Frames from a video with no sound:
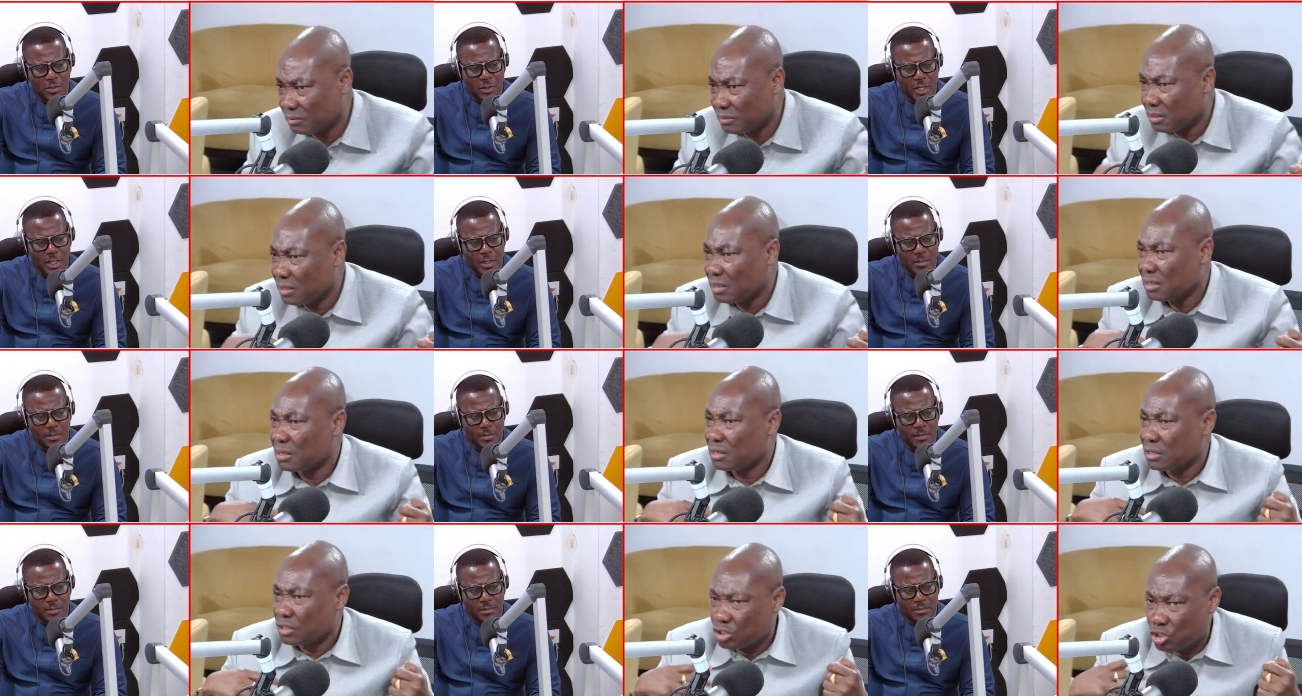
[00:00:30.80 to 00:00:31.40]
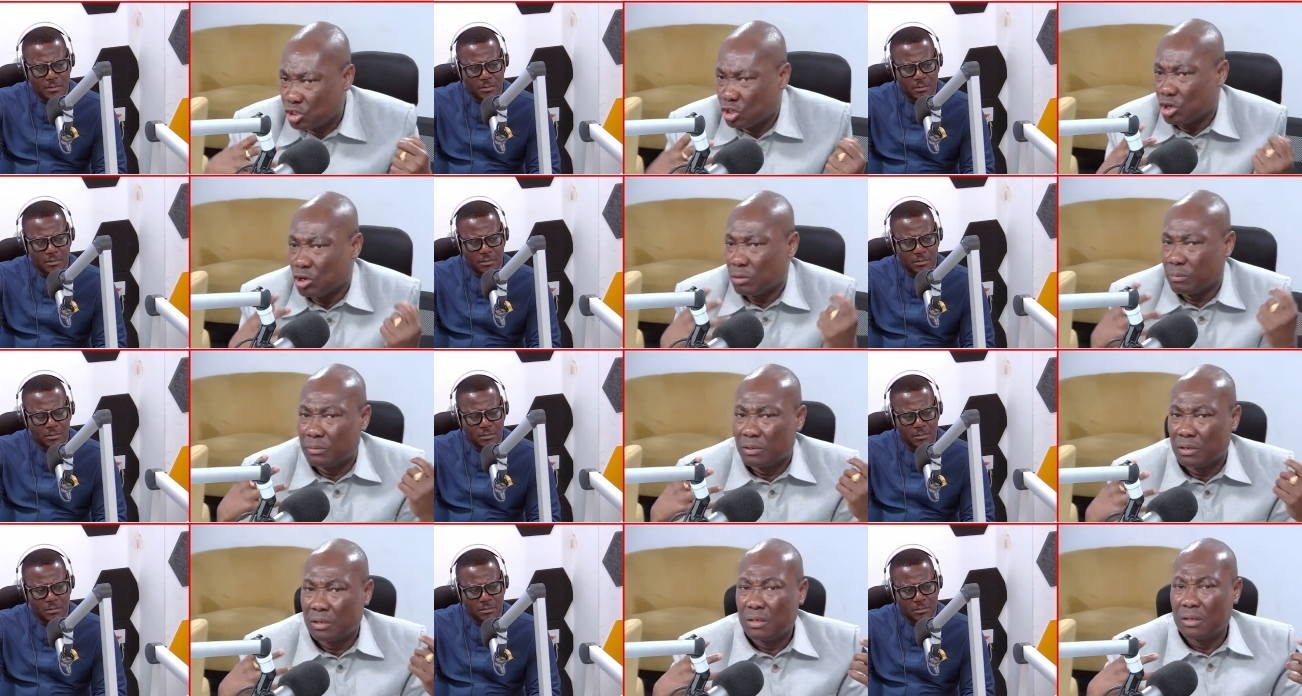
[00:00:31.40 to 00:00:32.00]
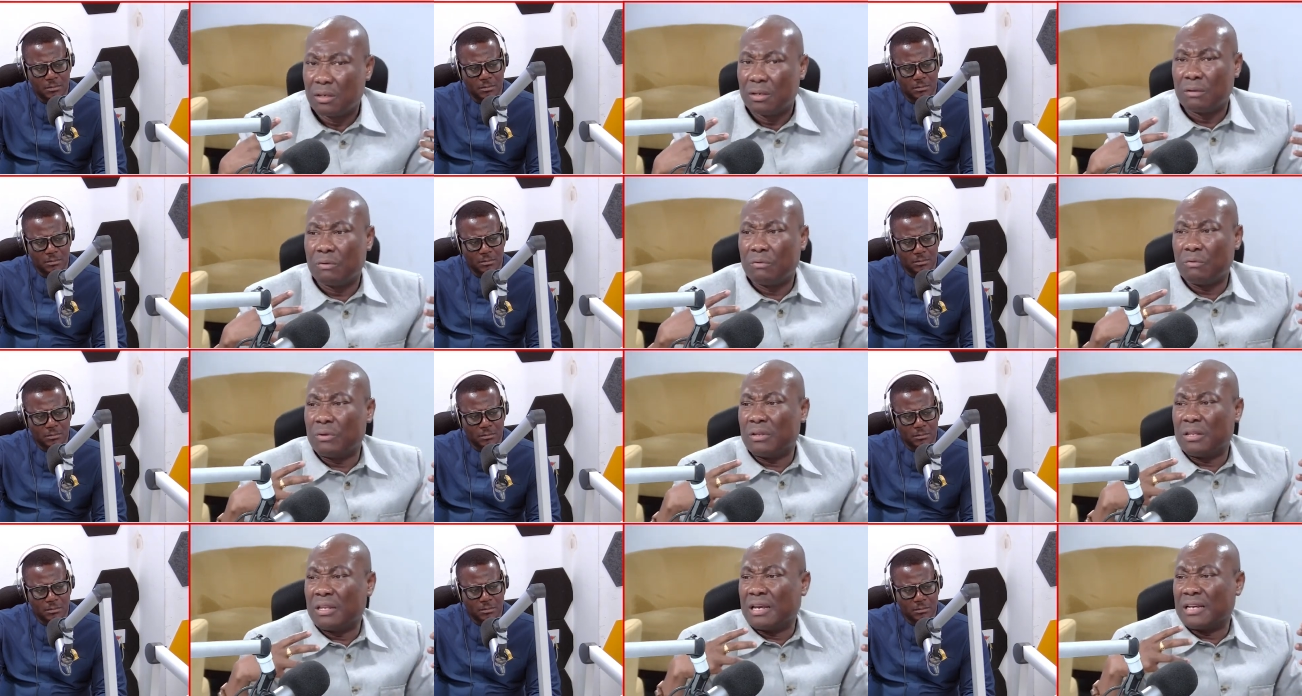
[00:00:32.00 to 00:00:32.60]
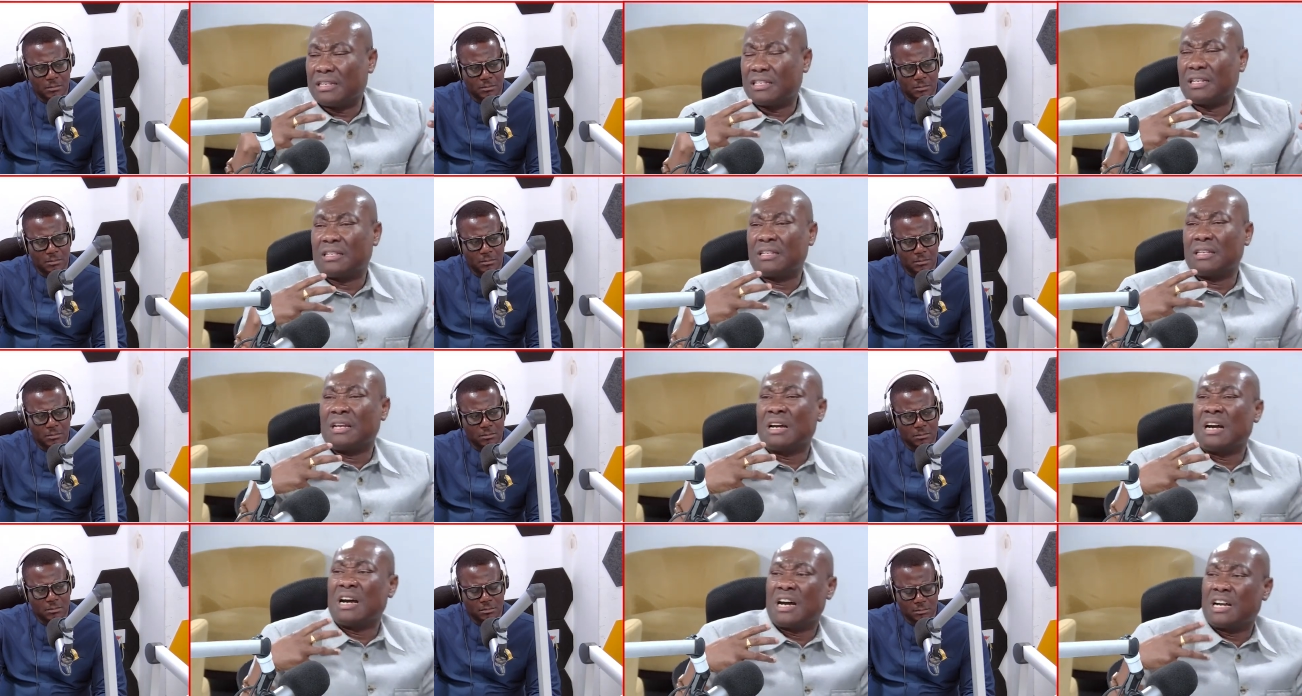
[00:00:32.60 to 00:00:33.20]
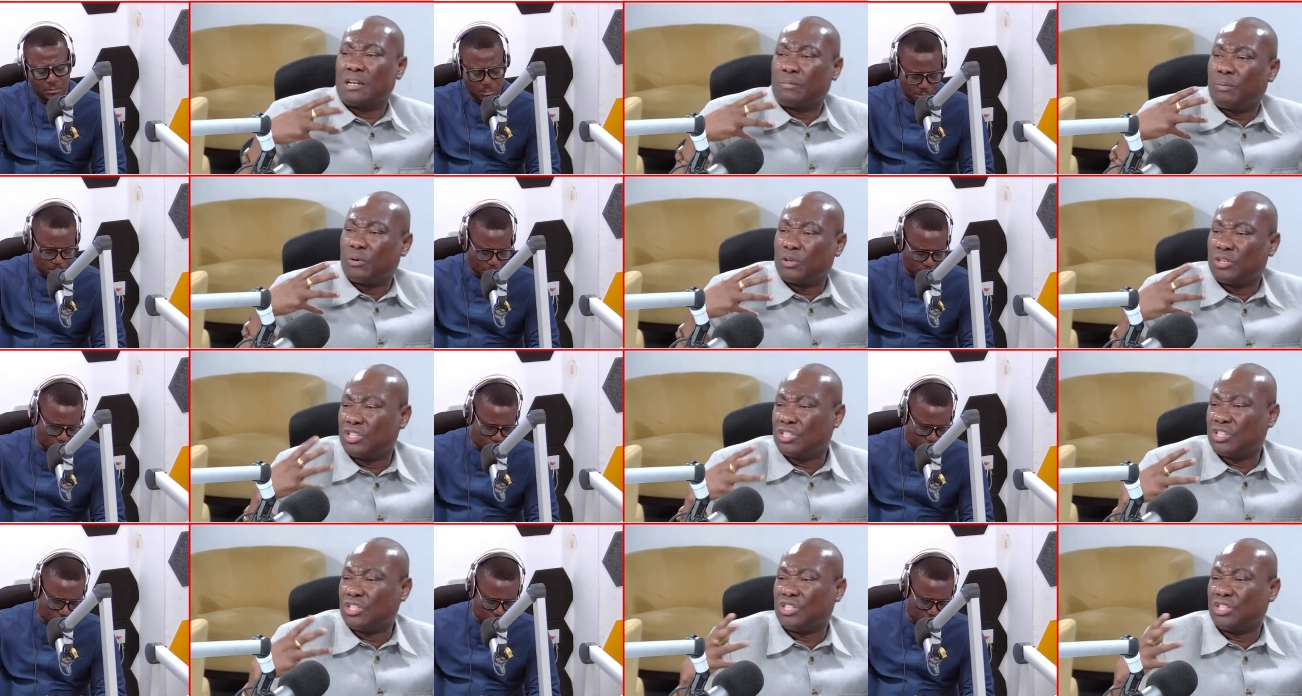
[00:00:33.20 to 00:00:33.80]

Speaker 1: Okay, some there are certain hard policy